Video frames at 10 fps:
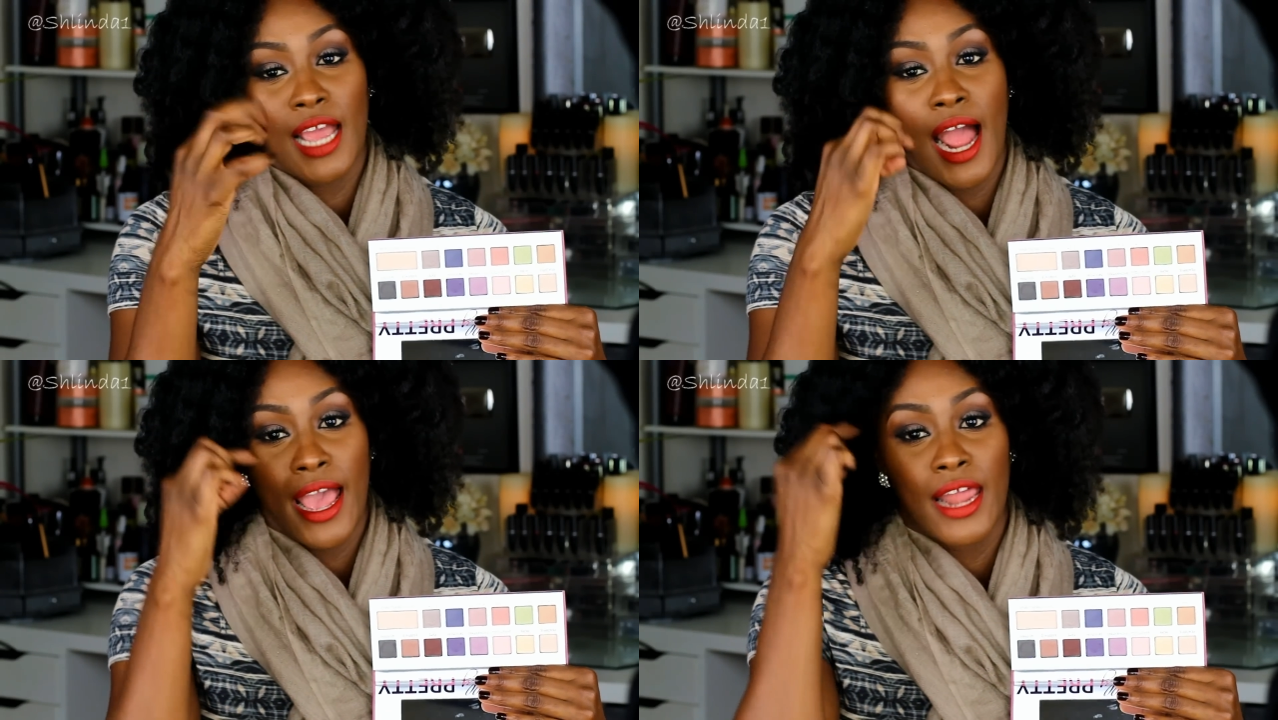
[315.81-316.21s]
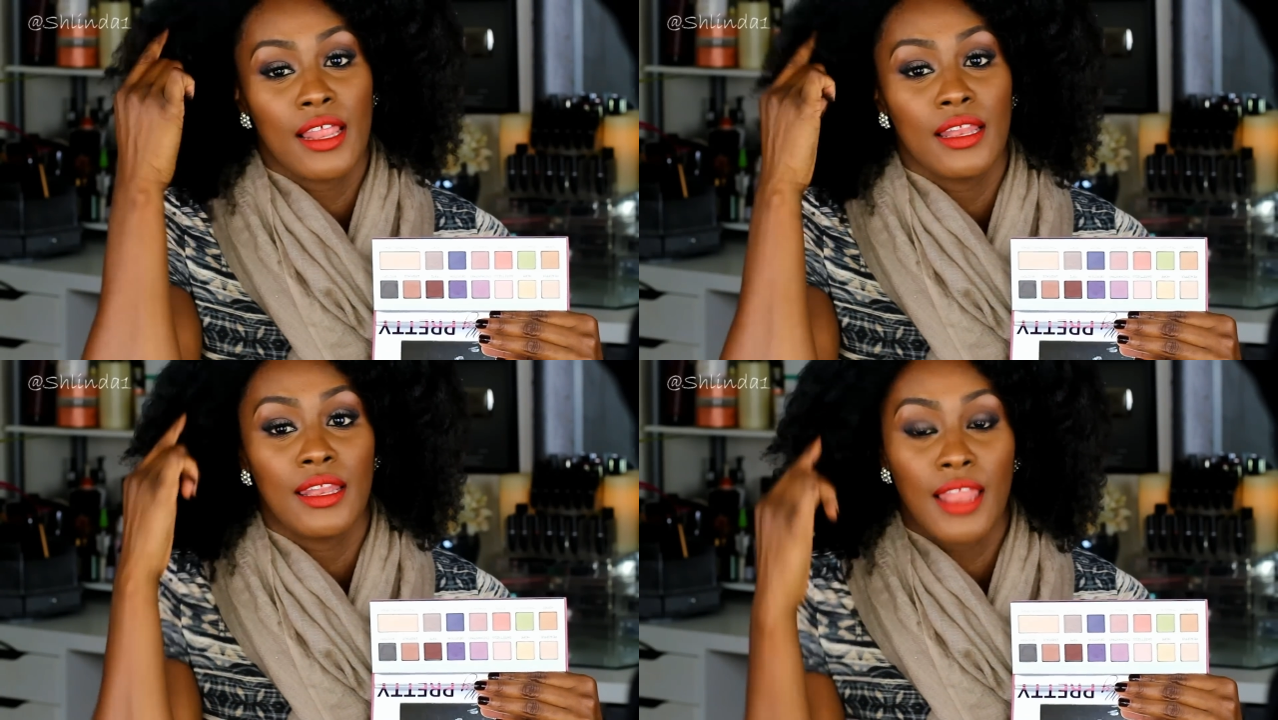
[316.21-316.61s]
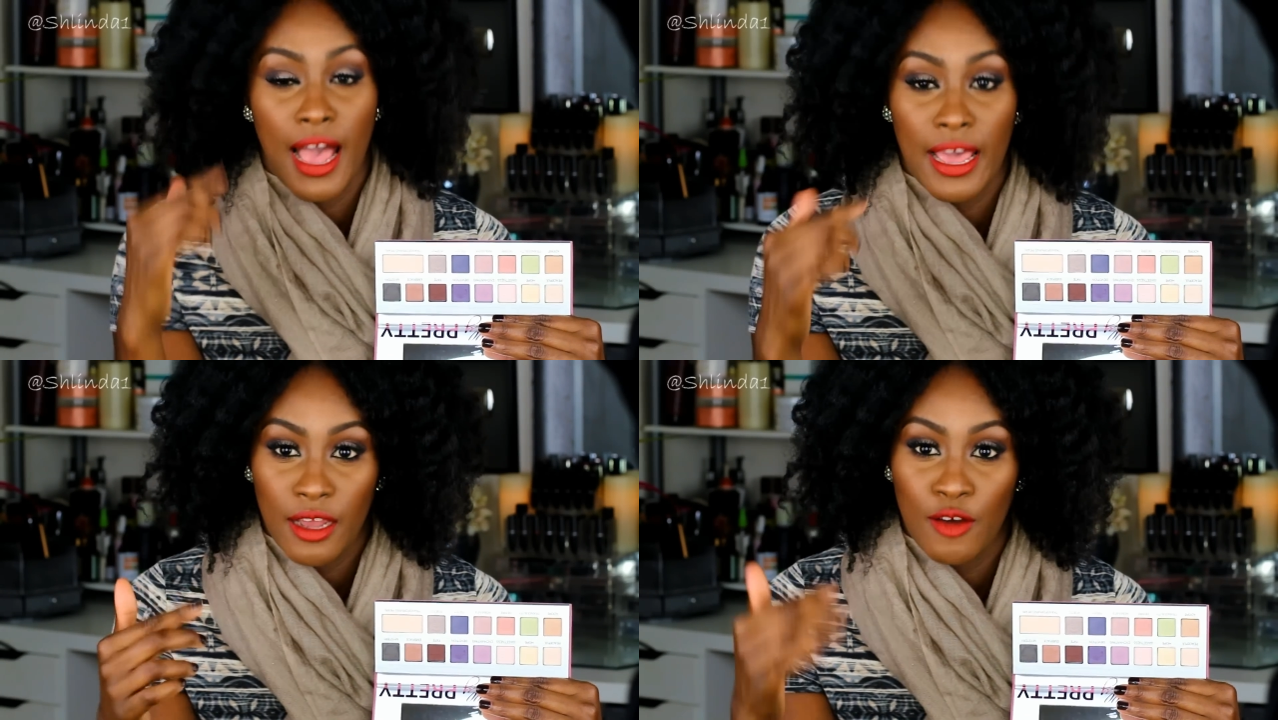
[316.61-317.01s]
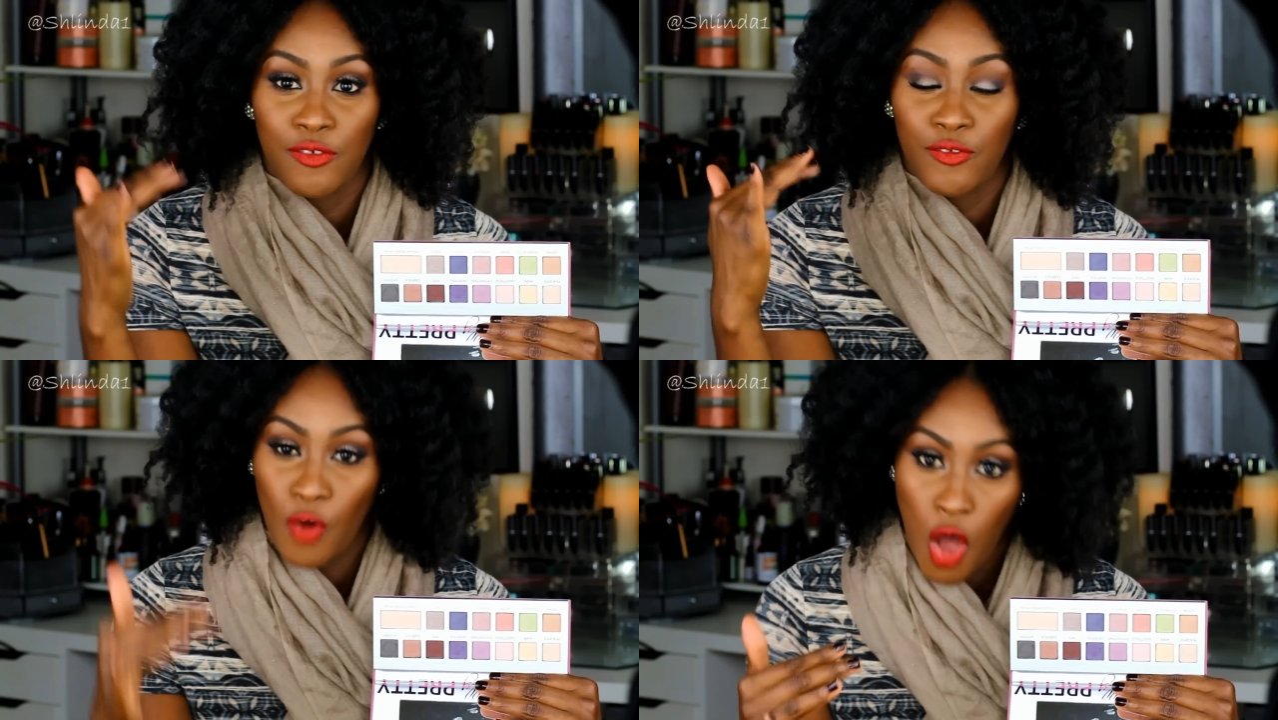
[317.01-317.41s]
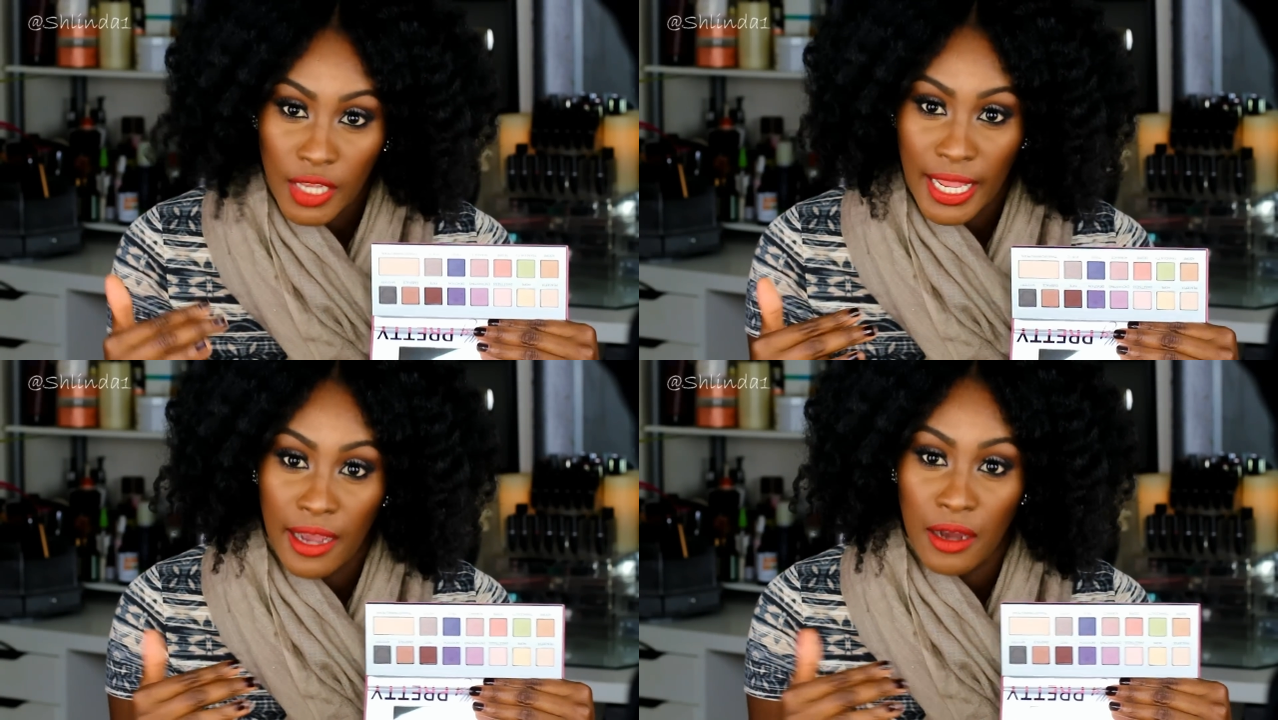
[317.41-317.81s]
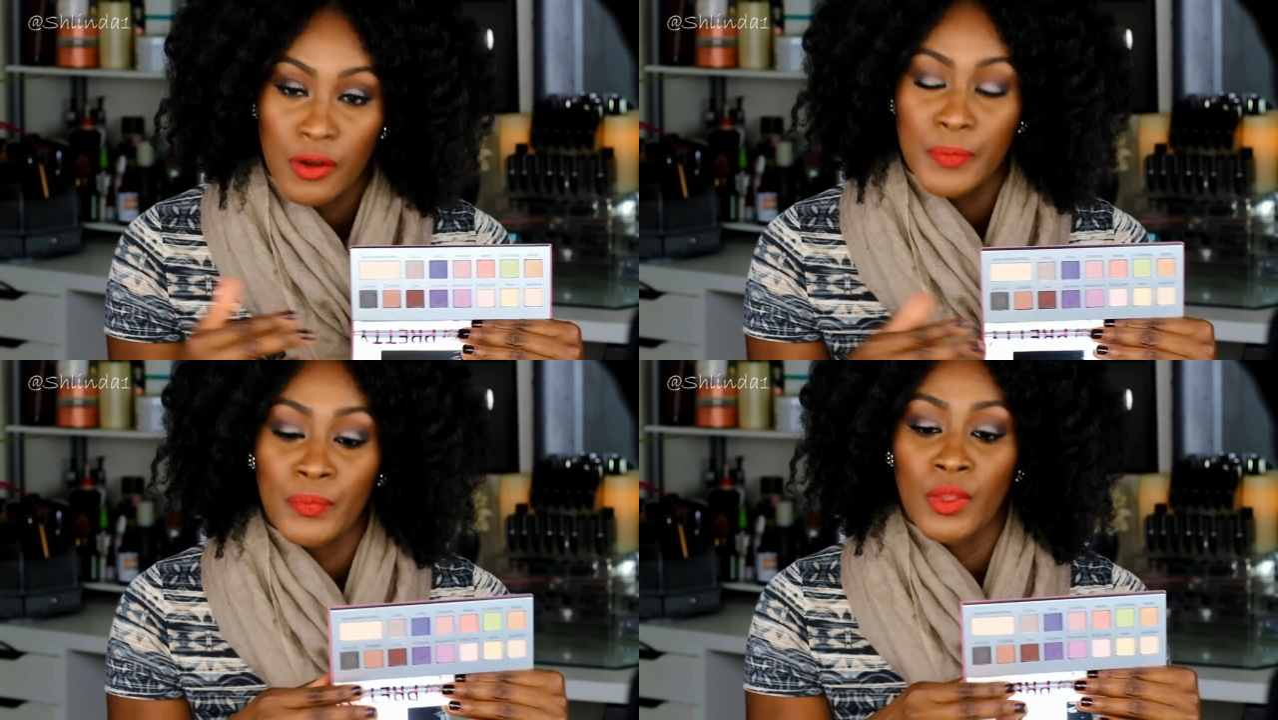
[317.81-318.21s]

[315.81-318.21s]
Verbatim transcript: I had a lot of fallout.